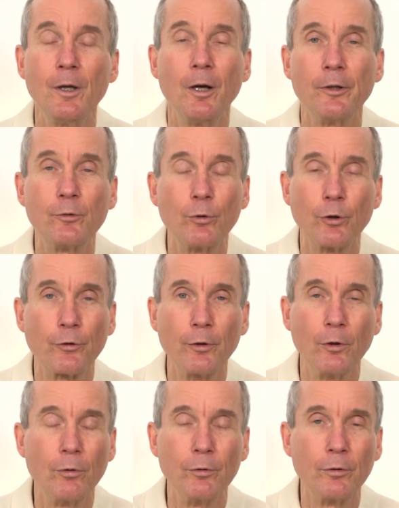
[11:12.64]
And you're not
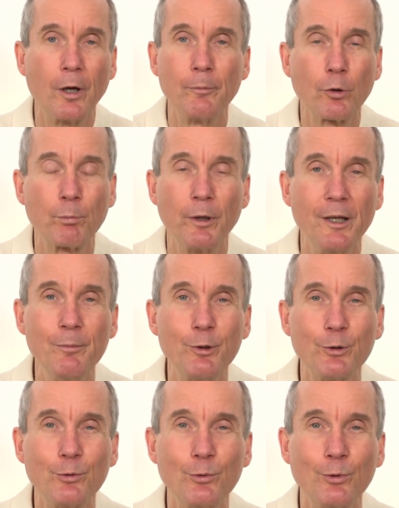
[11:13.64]
alone. I'm not blaming
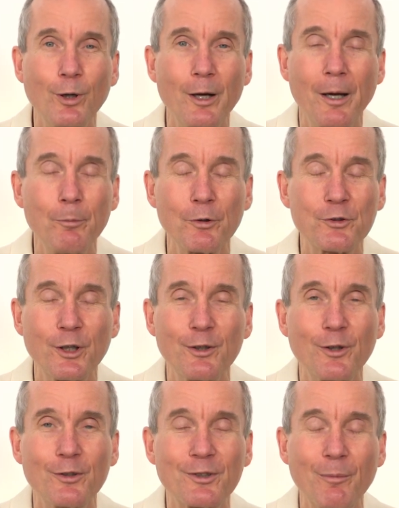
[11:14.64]
you. I'm not saying
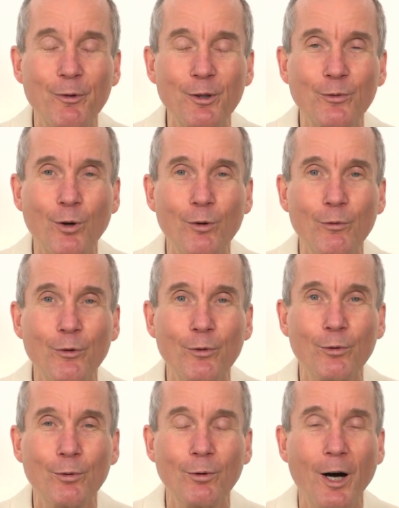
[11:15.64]
that something is wrong with
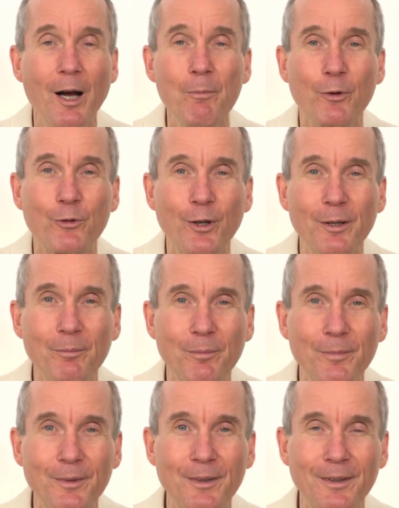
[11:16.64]
you. I'm the same.
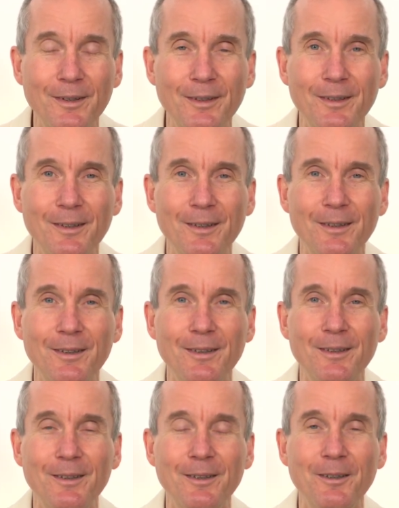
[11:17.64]

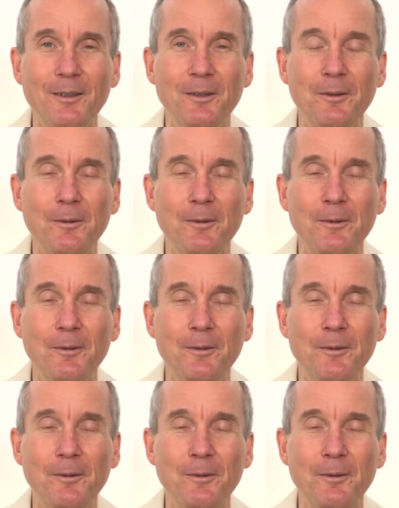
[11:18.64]
Yeah.